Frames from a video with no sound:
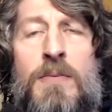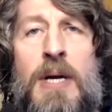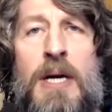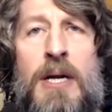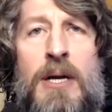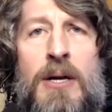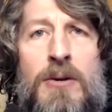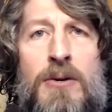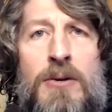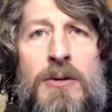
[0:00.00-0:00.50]

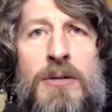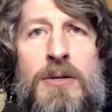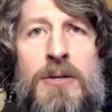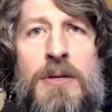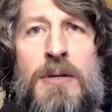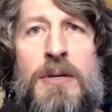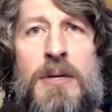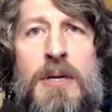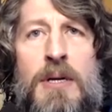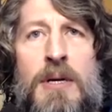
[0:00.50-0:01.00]
makers
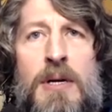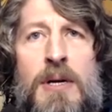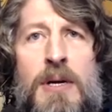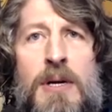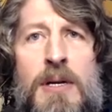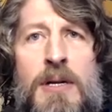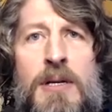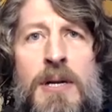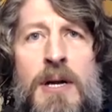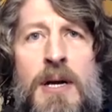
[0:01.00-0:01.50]

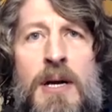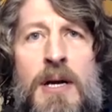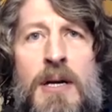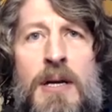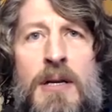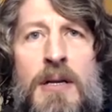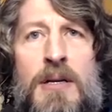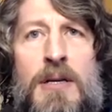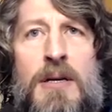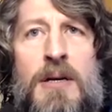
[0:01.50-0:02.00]
take
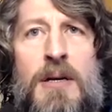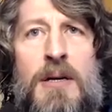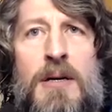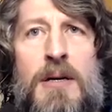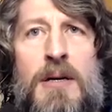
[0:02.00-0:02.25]
to,